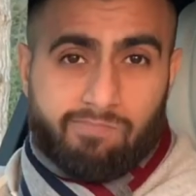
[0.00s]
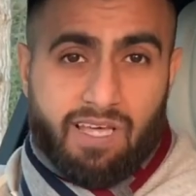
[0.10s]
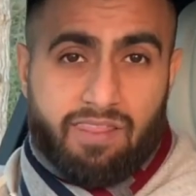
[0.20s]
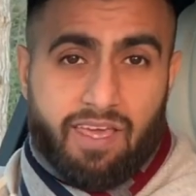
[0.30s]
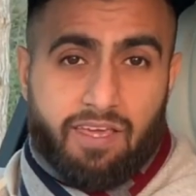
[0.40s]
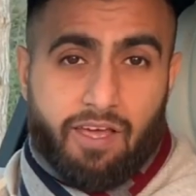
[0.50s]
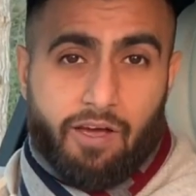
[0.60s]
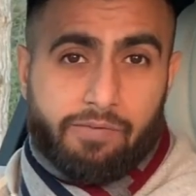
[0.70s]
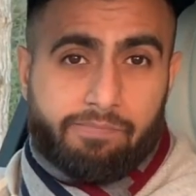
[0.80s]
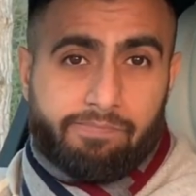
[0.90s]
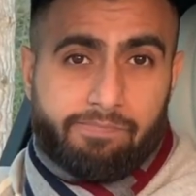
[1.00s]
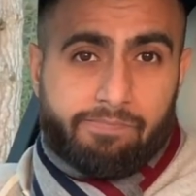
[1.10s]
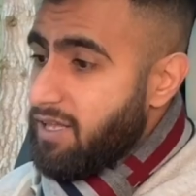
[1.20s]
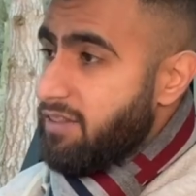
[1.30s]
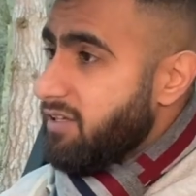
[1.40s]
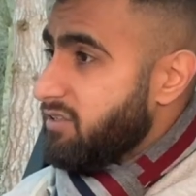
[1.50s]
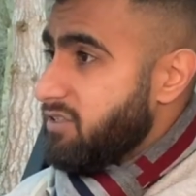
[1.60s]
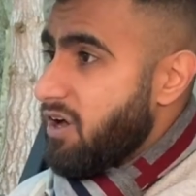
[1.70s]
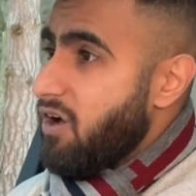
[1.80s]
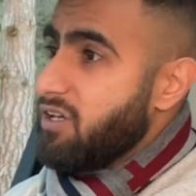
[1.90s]
And there you go. Now this
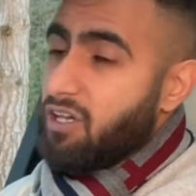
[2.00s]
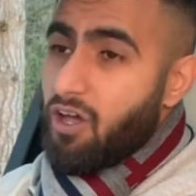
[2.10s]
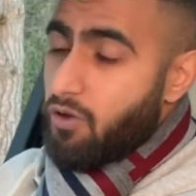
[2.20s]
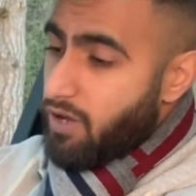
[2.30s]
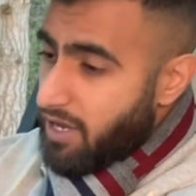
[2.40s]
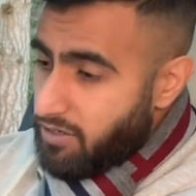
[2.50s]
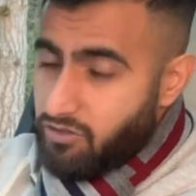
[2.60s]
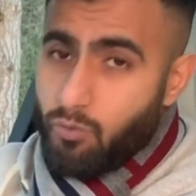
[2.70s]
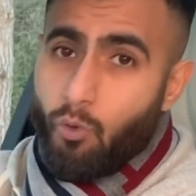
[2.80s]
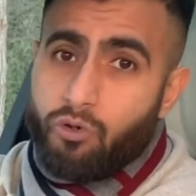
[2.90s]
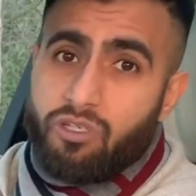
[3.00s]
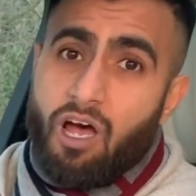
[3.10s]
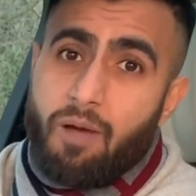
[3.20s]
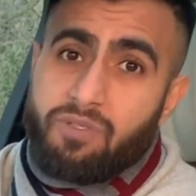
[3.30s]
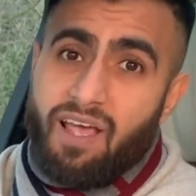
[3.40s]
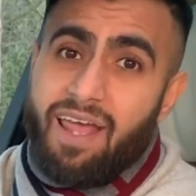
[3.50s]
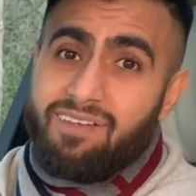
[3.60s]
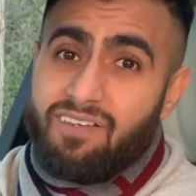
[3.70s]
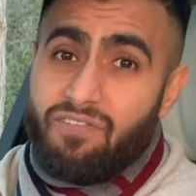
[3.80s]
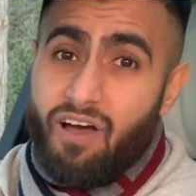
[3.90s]
car can go into water up to
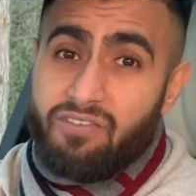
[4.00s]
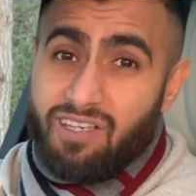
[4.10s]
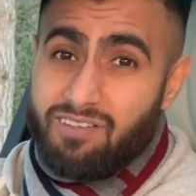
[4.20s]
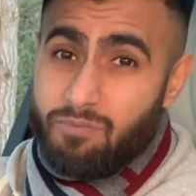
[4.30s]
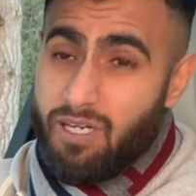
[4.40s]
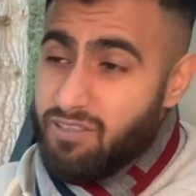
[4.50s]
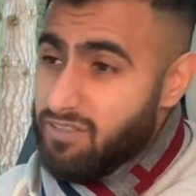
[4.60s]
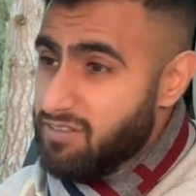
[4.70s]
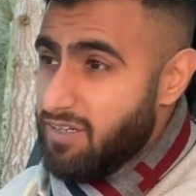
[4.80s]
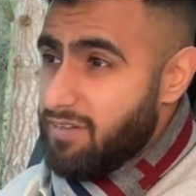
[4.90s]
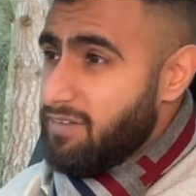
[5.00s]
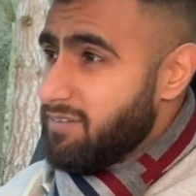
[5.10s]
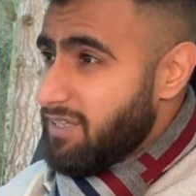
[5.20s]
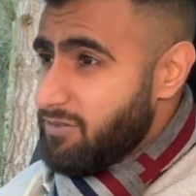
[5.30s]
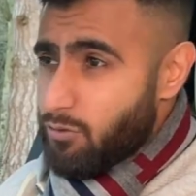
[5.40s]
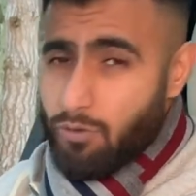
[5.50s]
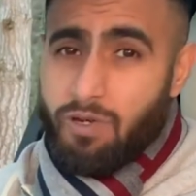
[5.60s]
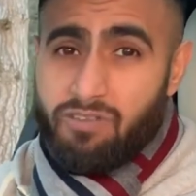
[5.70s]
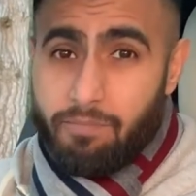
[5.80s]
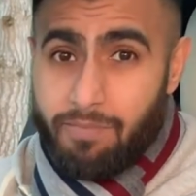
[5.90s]
85 centimeters. That's
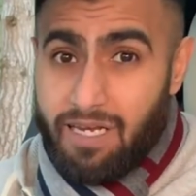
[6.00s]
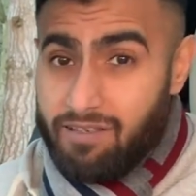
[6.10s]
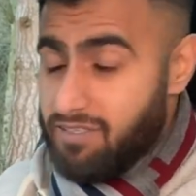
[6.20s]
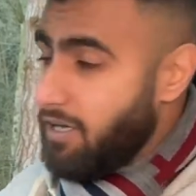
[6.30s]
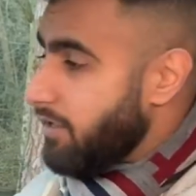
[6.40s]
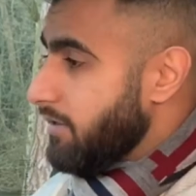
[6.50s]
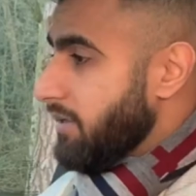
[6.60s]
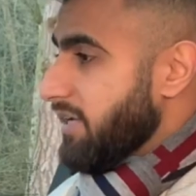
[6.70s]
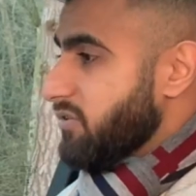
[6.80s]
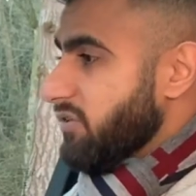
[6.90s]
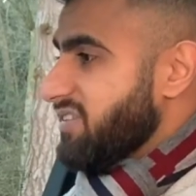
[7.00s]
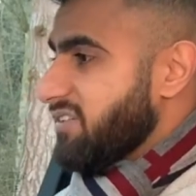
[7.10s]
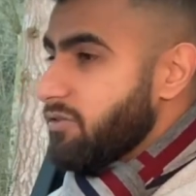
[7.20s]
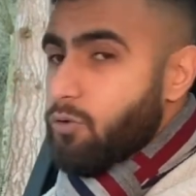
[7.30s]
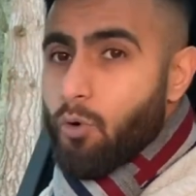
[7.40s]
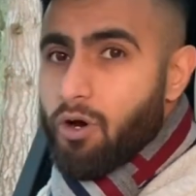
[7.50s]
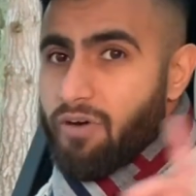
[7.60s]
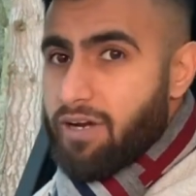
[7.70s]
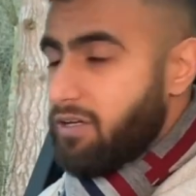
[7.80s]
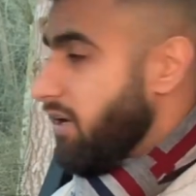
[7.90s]
almost a meter. It's got sensors all
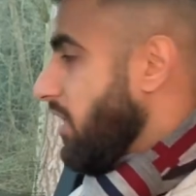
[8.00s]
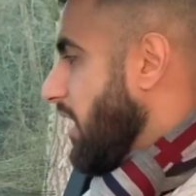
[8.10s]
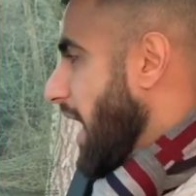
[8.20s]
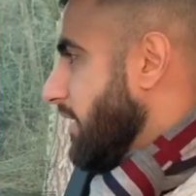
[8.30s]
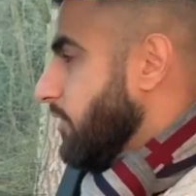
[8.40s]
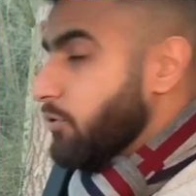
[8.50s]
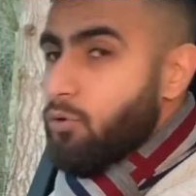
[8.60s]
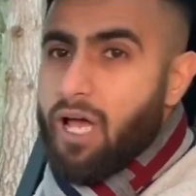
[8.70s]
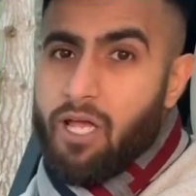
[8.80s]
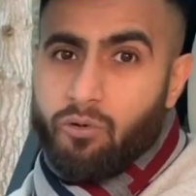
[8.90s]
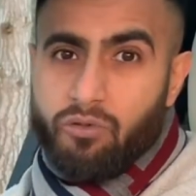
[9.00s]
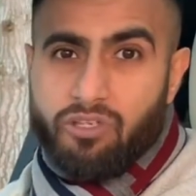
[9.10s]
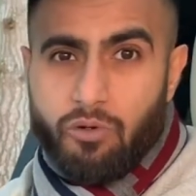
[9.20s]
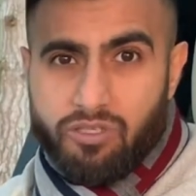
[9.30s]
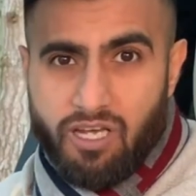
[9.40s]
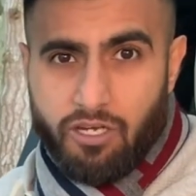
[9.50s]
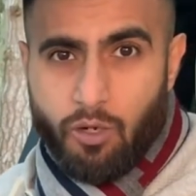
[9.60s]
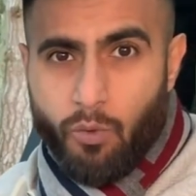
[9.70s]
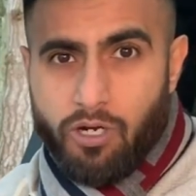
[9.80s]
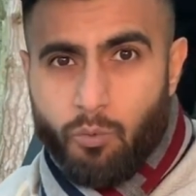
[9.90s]
around the car and in the door handle, so it will tell you
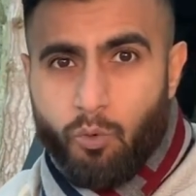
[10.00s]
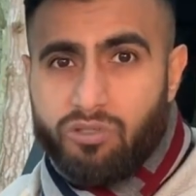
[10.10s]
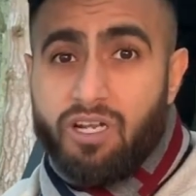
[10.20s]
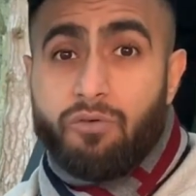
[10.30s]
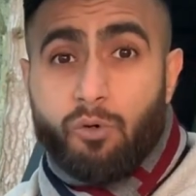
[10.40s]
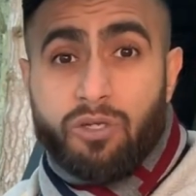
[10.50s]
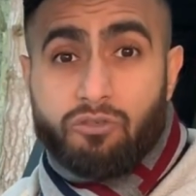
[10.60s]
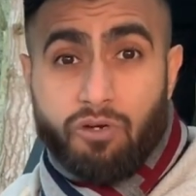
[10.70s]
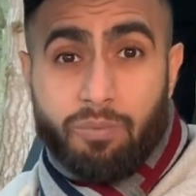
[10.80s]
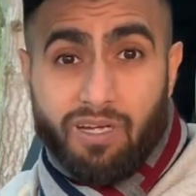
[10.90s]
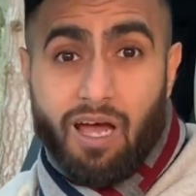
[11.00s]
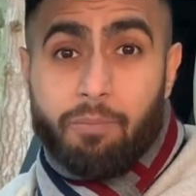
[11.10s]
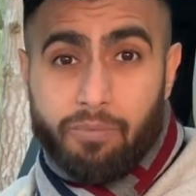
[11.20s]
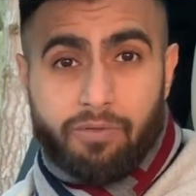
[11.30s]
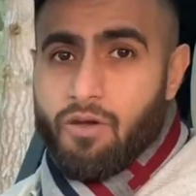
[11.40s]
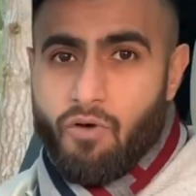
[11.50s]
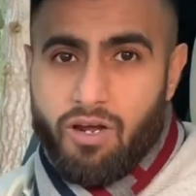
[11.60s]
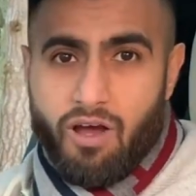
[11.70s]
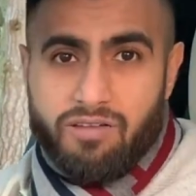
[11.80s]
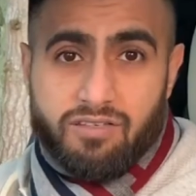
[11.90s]
when the water level is creeping up. Right
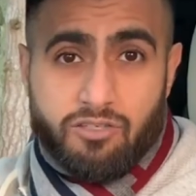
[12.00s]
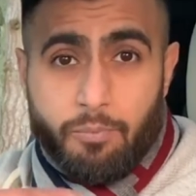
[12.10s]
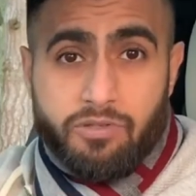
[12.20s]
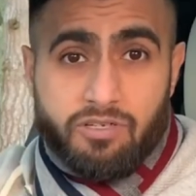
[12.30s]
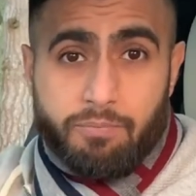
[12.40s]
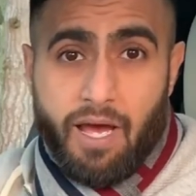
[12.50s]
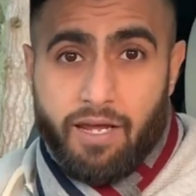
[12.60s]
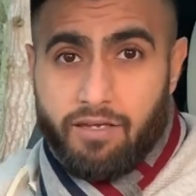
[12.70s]
guys, let's jump into the back.